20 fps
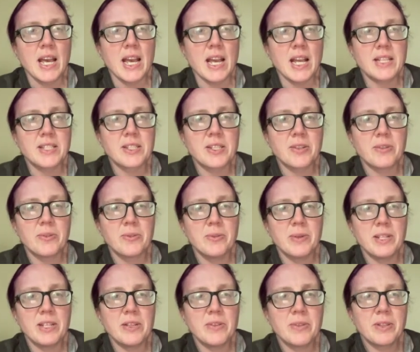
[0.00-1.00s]
And so
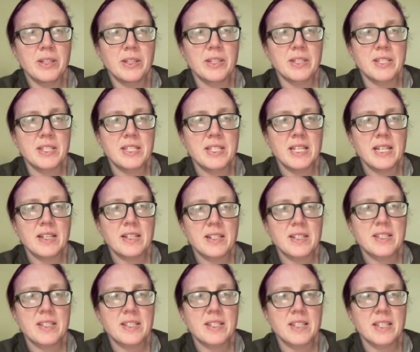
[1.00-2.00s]
we know that the
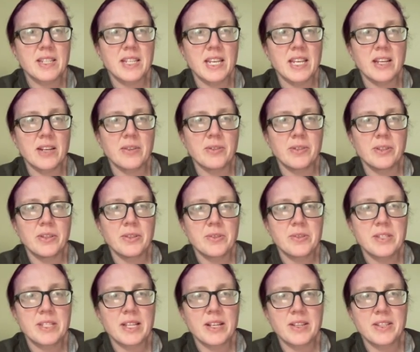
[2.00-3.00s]
6 can't go in
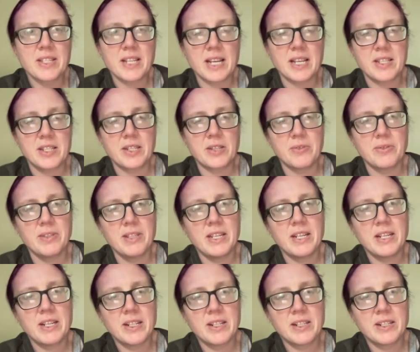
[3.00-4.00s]
those cells, it has to go
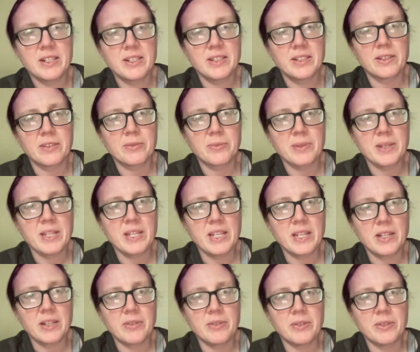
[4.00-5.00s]
there. The 3
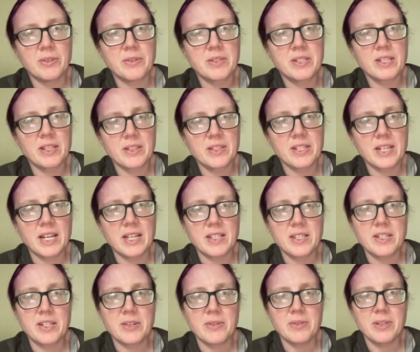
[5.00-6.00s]
can't go in those cells, it has
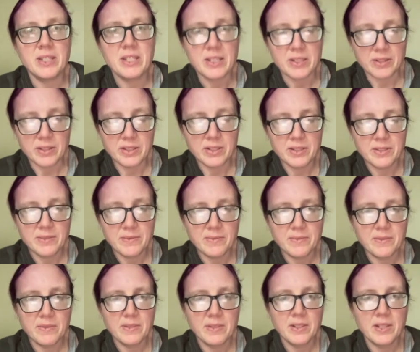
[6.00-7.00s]
to go here.
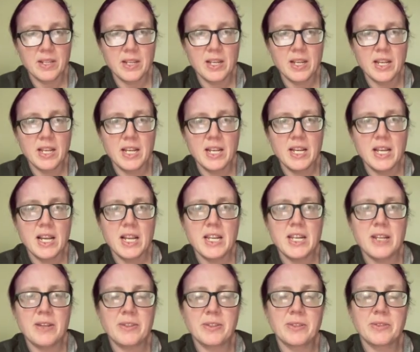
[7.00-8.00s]

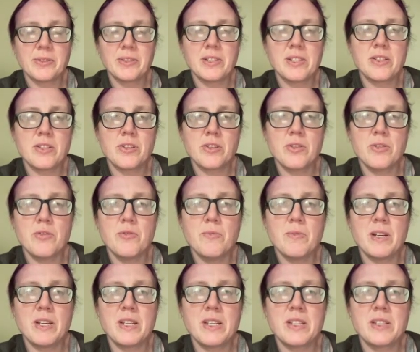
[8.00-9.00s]
Now there are only two
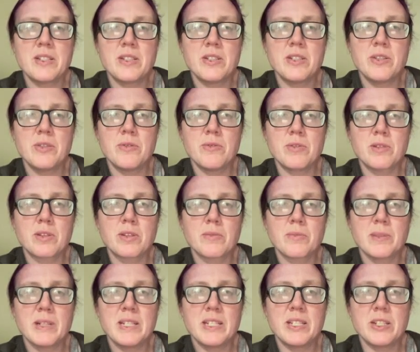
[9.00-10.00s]
ways to do
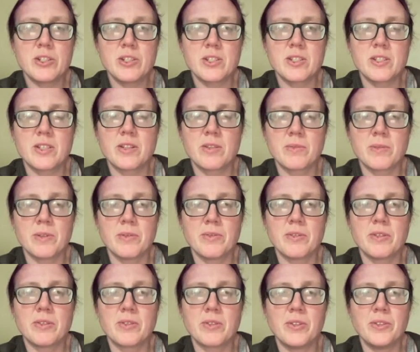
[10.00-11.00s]
3 digits in a row
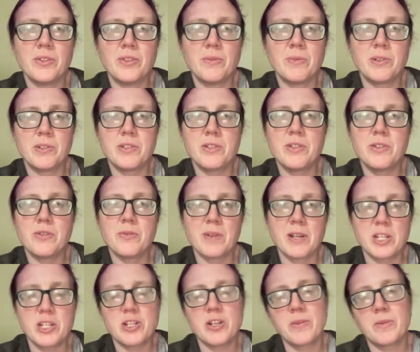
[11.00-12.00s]
that are all in a 1 to 2
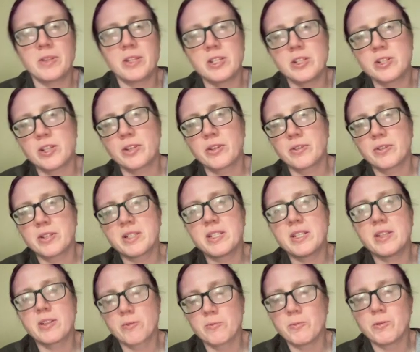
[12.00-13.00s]
ratio with each other. It's
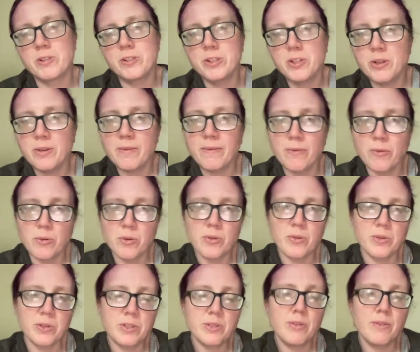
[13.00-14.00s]
either 1, 2, 4,
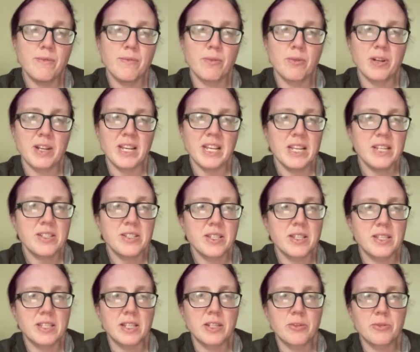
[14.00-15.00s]
or 2, 4, 8, so
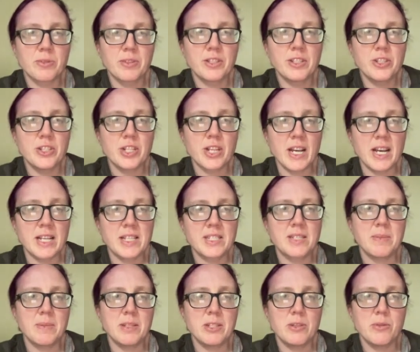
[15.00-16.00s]
the central digit has
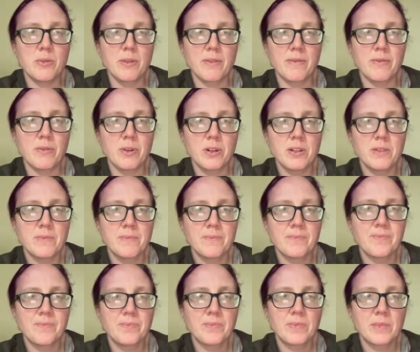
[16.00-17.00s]
to be 2 or 4.
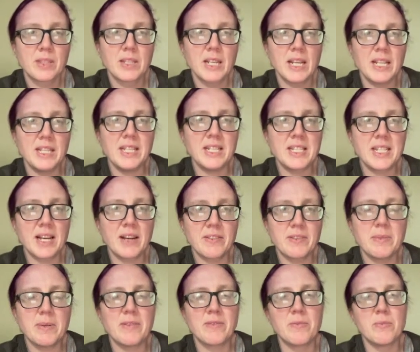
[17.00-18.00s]
And these have
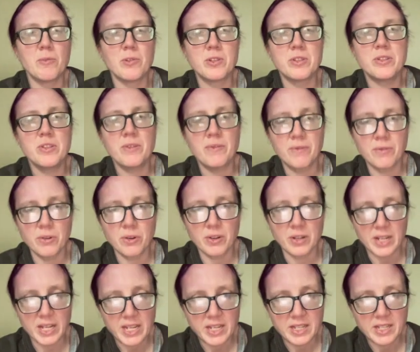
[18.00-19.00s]
to be from 1, 2, 4,
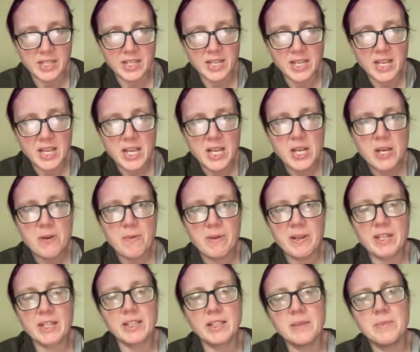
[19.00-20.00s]
8. We
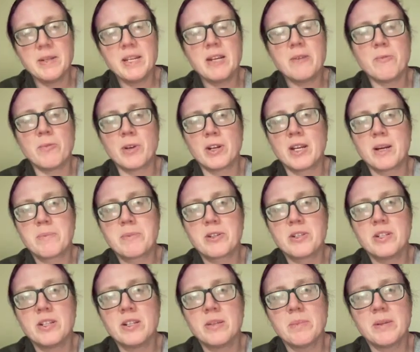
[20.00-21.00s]
can eliminate one
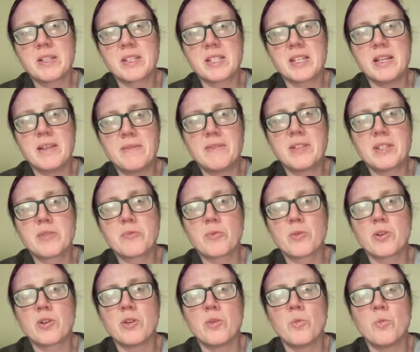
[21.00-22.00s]
option here, because if this
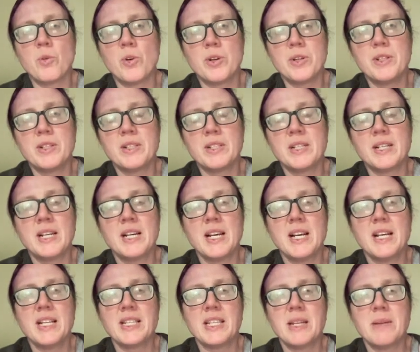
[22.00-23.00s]
were a 1,
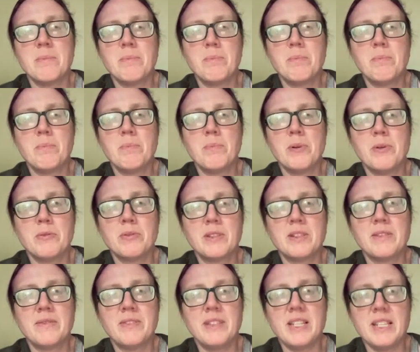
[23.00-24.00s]
then
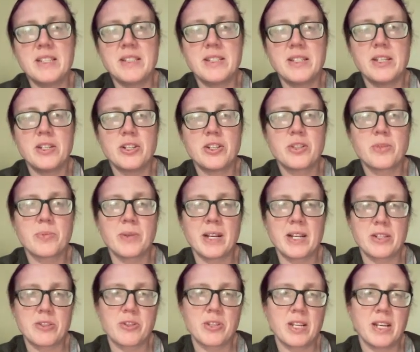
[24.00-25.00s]
both of these digits would
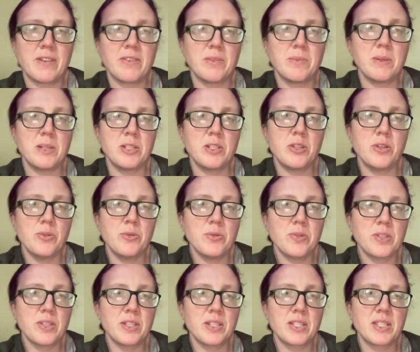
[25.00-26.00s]
actually have to be
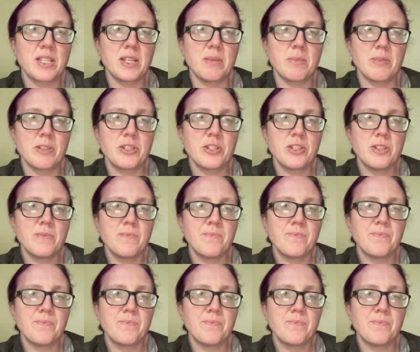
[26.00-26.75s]
2s in the same region.